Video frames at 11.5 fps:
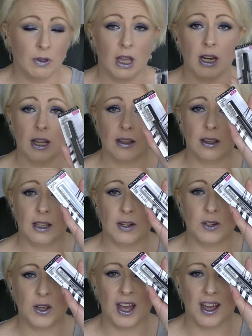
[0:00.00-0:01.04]
Another thing
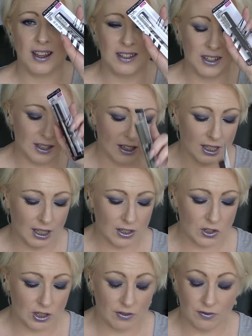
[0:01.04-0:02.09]
to add to the
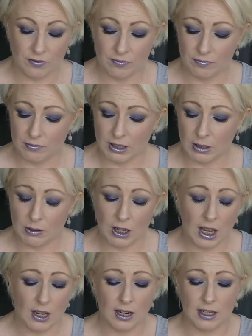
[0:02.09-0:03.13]
collection of liquid
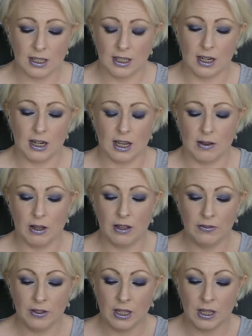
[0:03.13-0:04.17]
eyeliners that I now
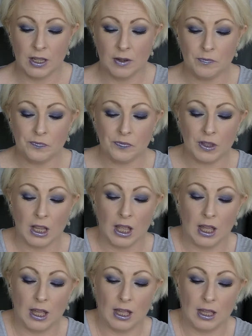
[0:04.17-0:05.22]

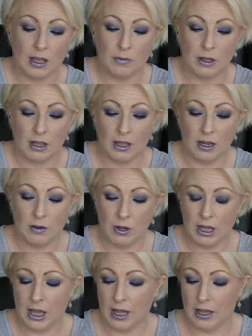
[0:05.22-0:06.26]
have. Then
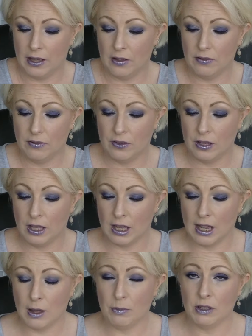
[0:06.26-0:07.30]
we have a
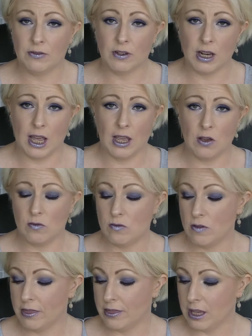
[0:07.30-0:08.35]
couple of nail
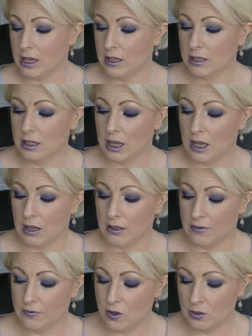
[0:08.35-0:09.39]
things.
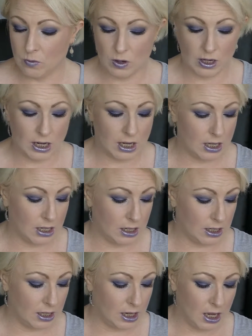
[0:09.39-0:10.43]
The first one
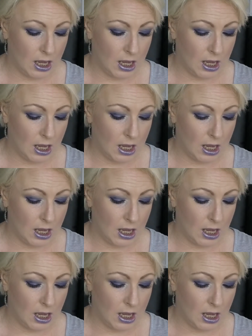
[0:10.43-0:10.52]
is